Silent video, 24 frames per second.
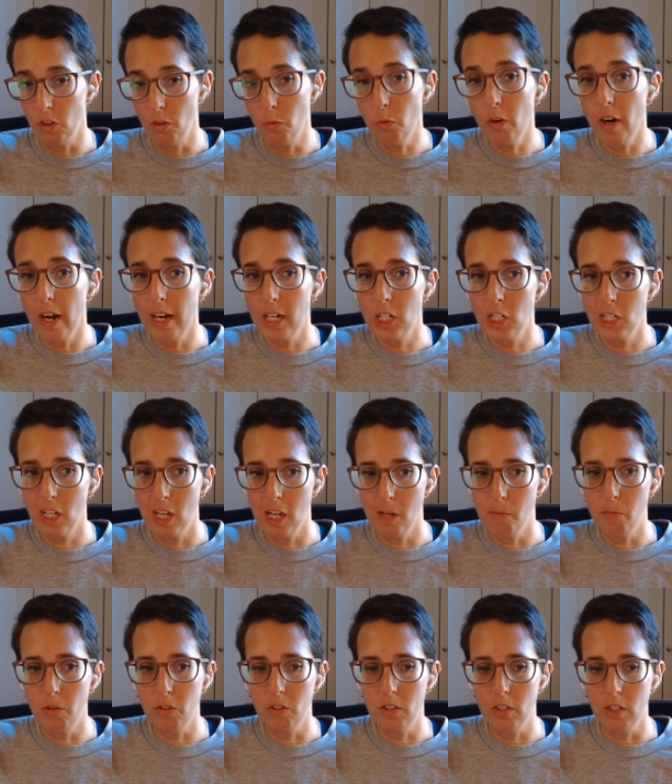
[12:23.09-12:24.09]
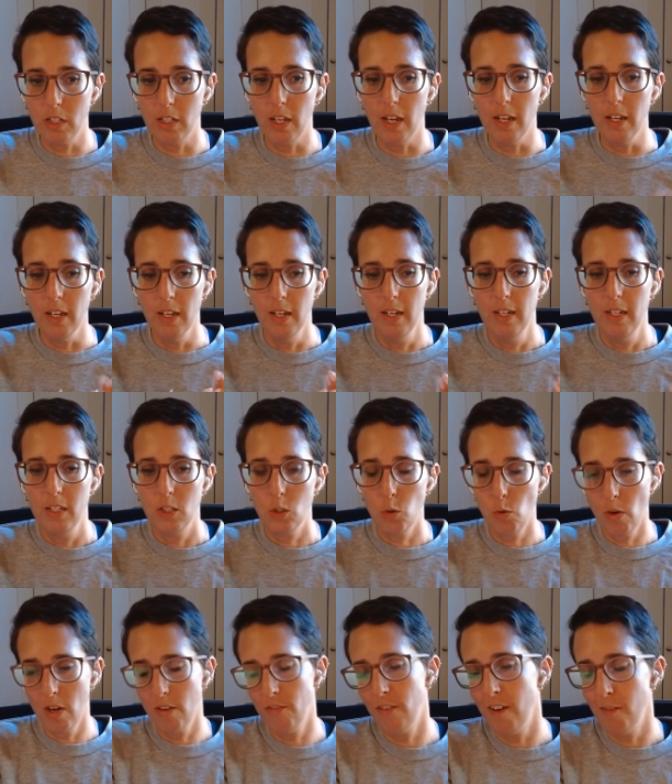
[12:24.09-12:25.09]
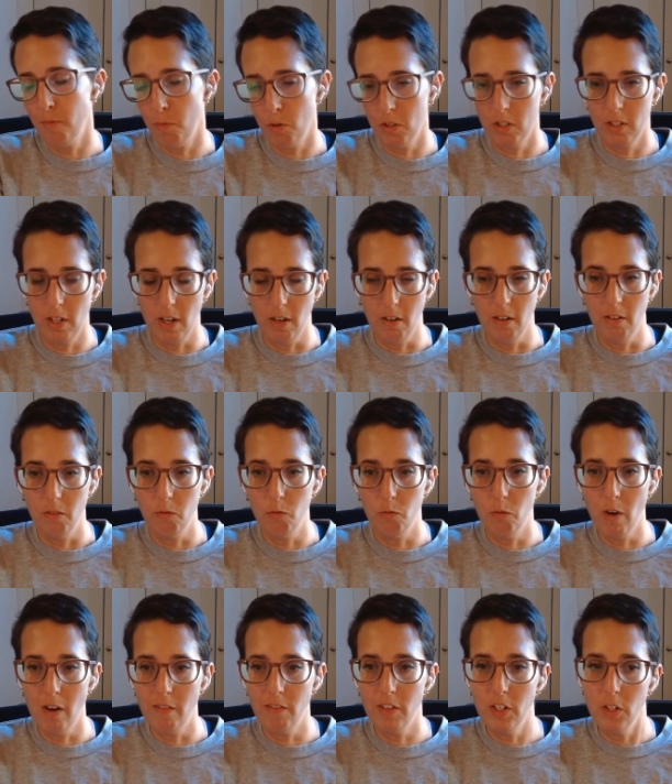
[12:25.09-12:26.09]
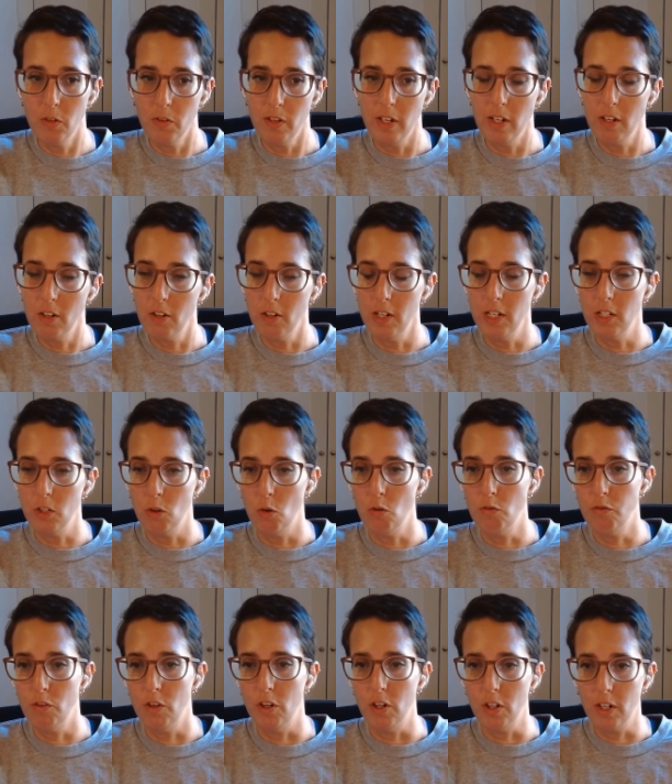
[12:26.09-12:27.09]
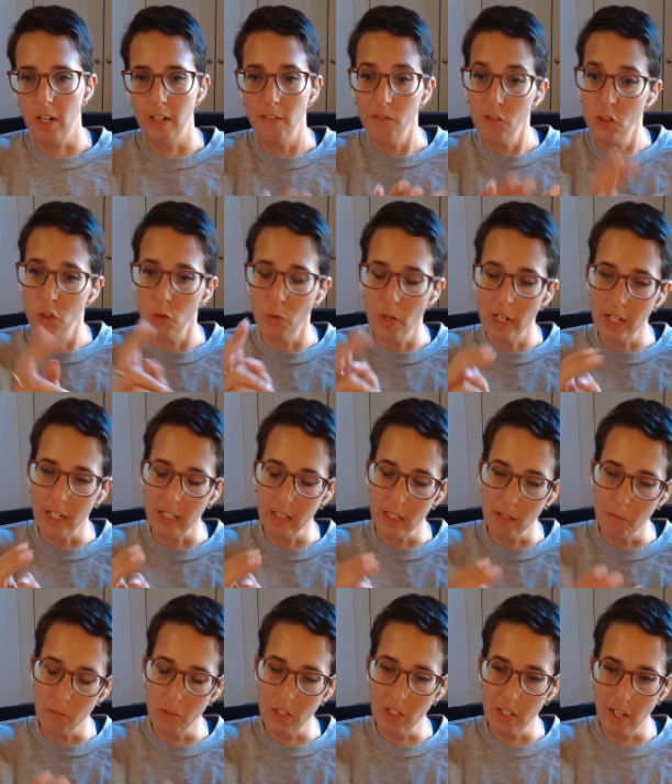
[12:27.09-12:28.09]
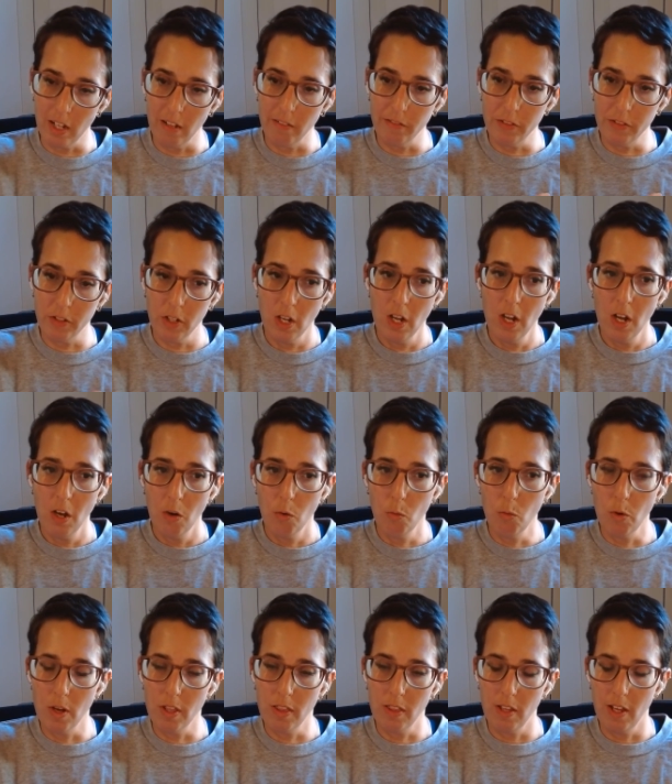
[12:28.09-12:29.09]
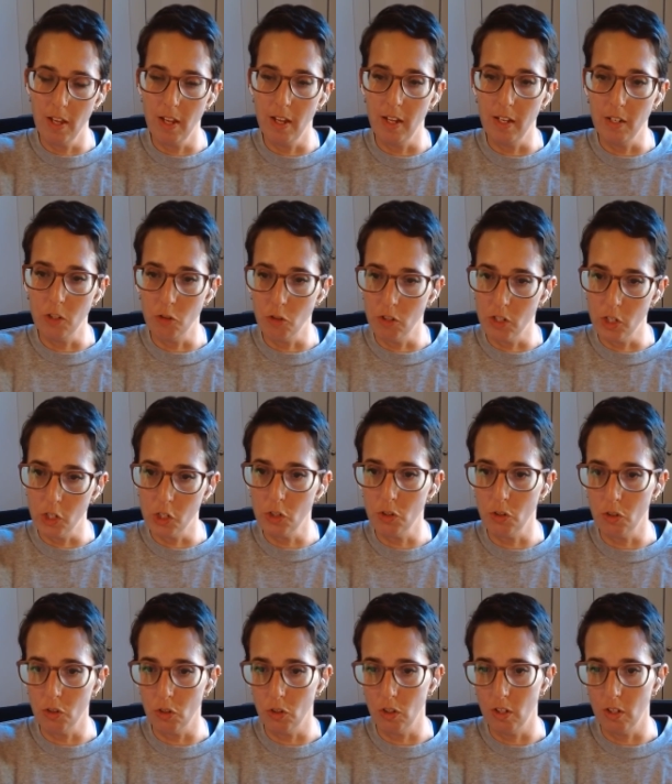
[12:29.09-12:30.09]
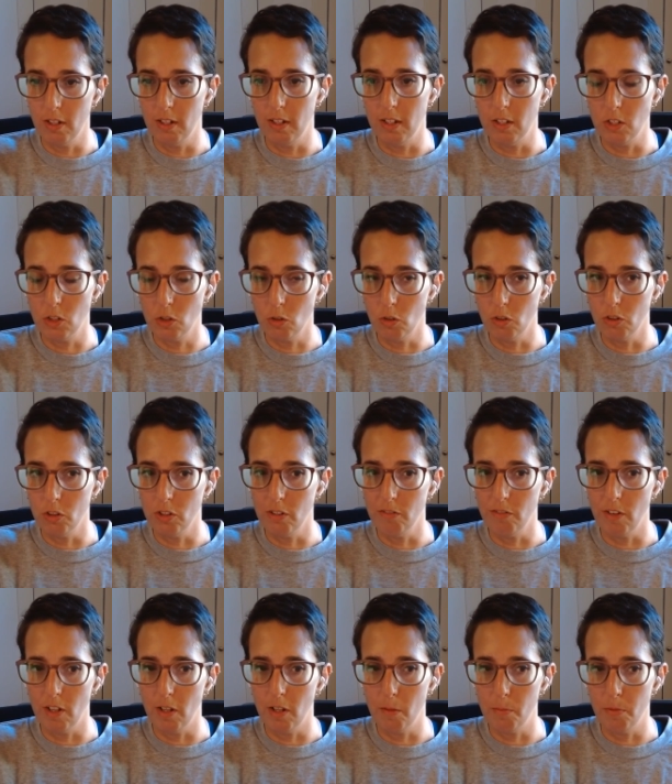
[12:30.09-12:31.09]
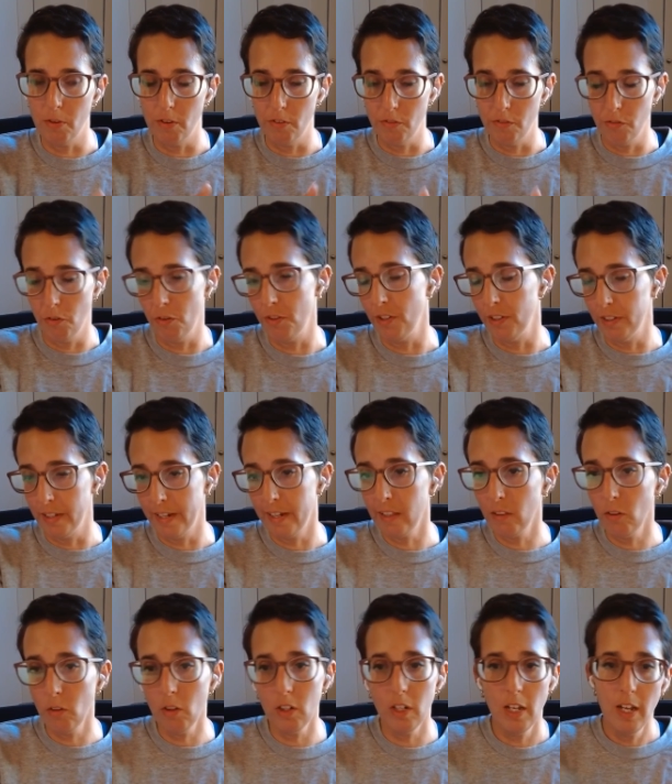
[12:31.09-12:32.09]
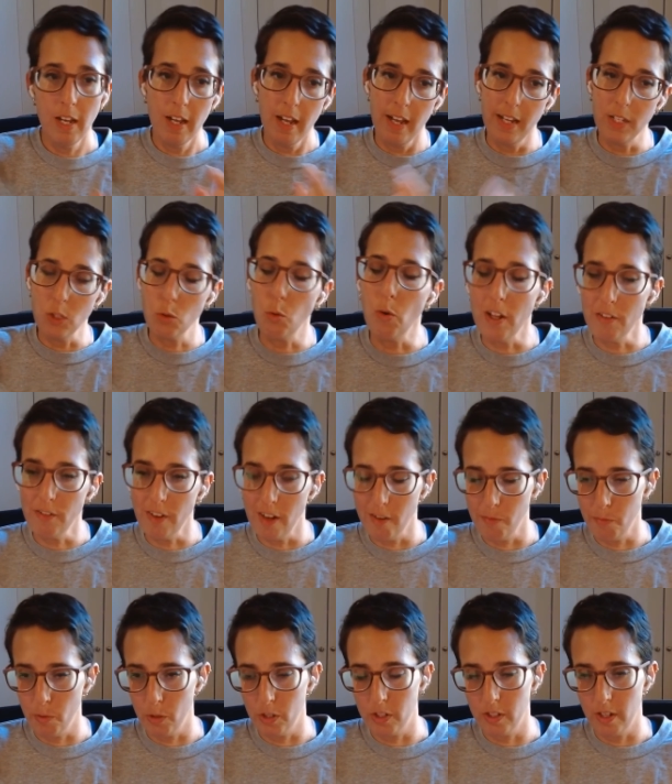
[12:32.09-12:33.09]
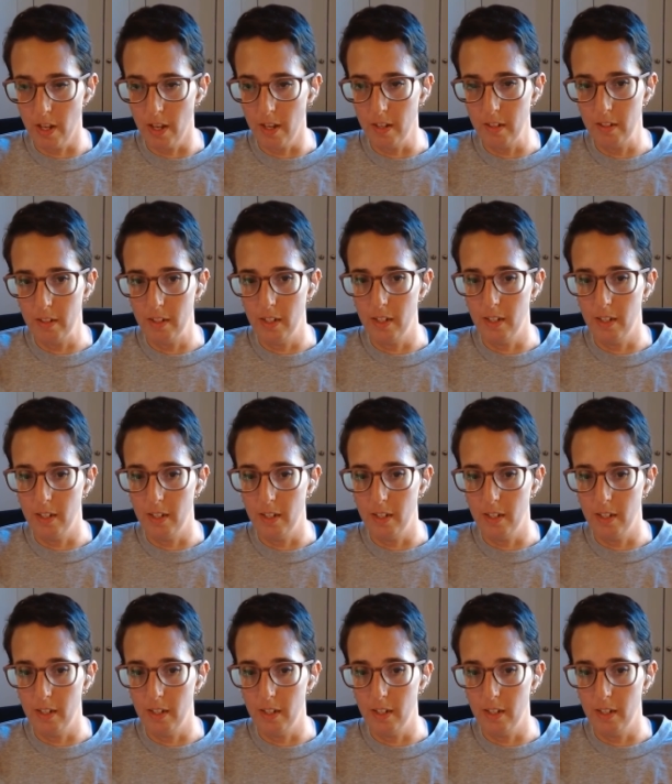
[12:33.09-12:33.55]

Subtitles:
And we're actually able to get 25% revenue increase over kind of doing it themselves with a traditional solar developer for the landlord, and 25%